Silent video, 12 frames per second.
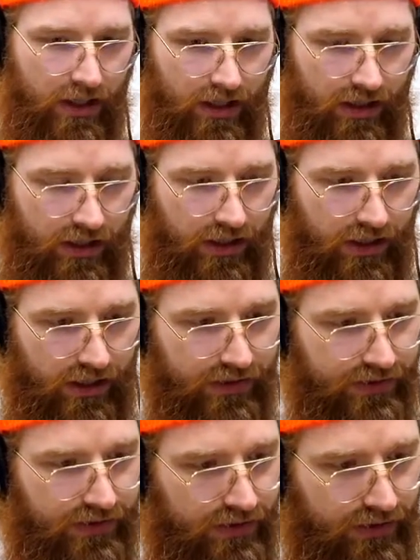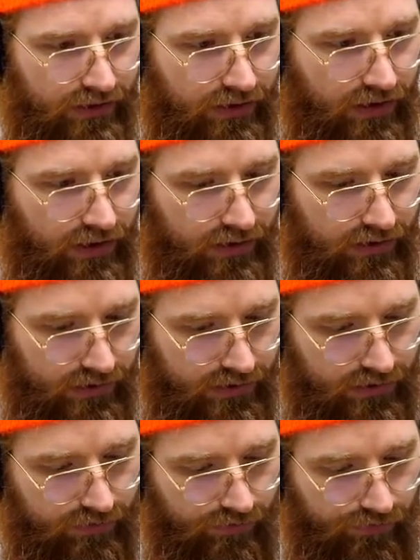it gets into your lungs
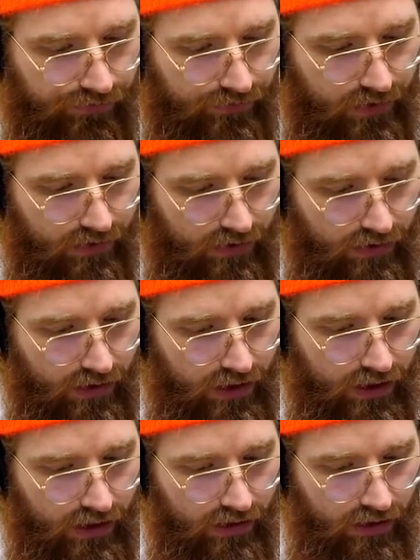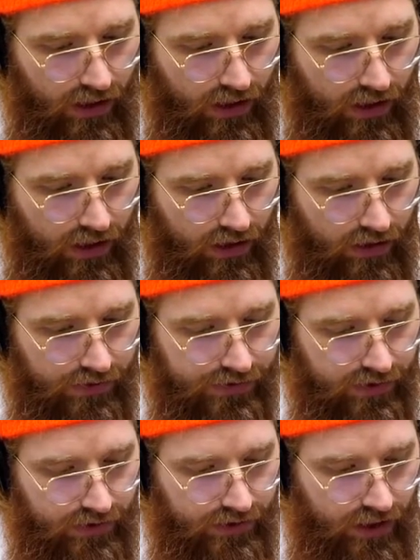and it
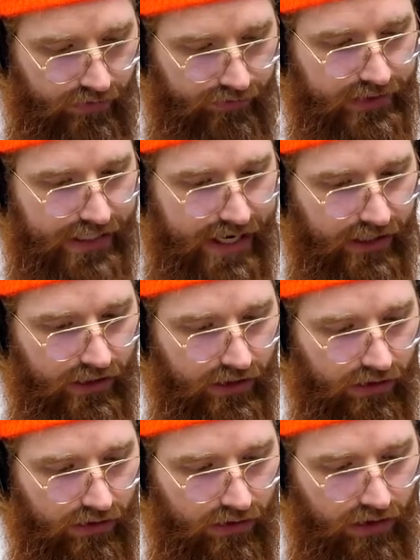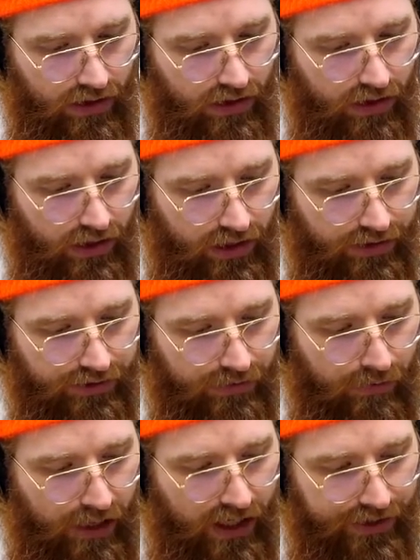starts kind of attacking, and your
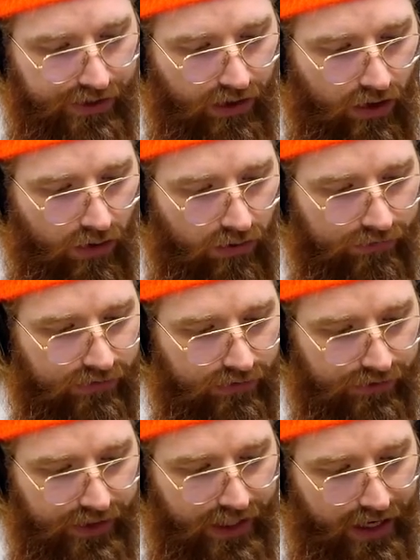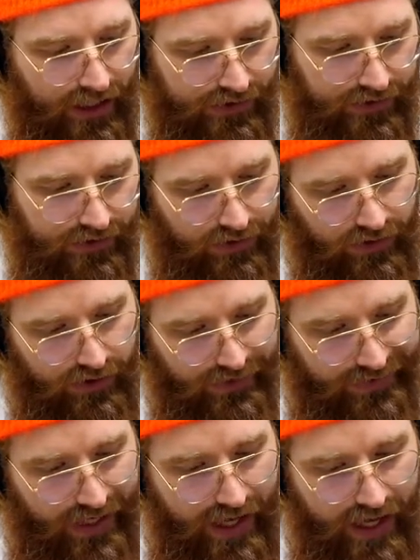body overreacts to the
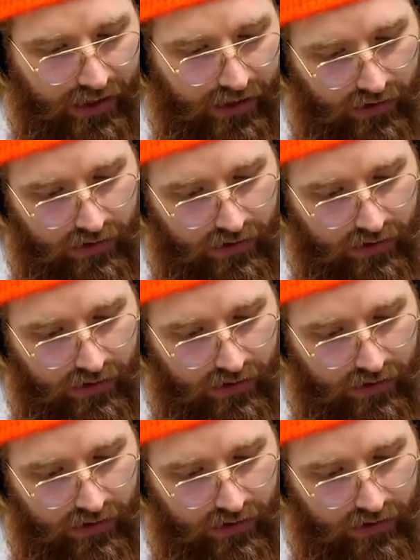attack,